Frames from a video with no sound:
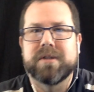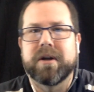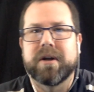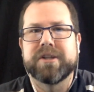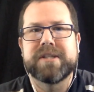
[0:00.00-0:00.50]

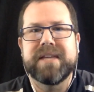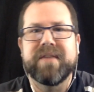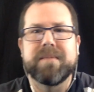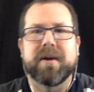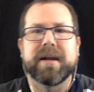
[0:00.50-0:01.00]
largest
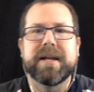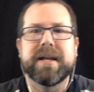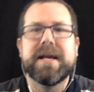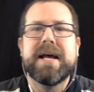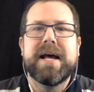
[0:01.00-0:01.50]
EV market,
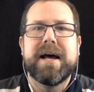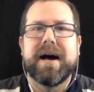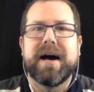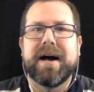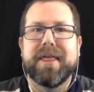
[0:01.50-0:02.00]

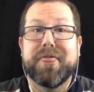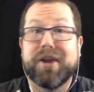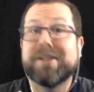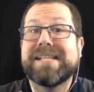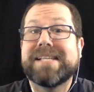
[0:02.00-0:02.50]

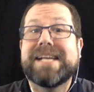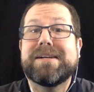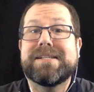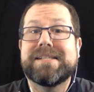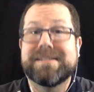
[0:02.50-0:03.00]
there is a
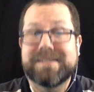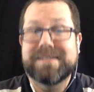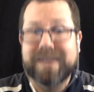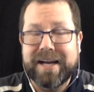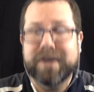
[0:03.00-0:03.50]

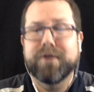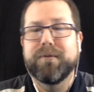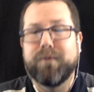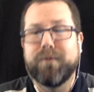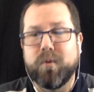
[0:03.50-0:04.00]
desire
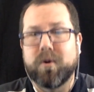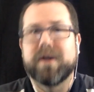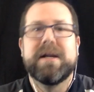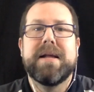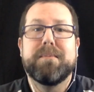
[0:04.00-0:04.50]
for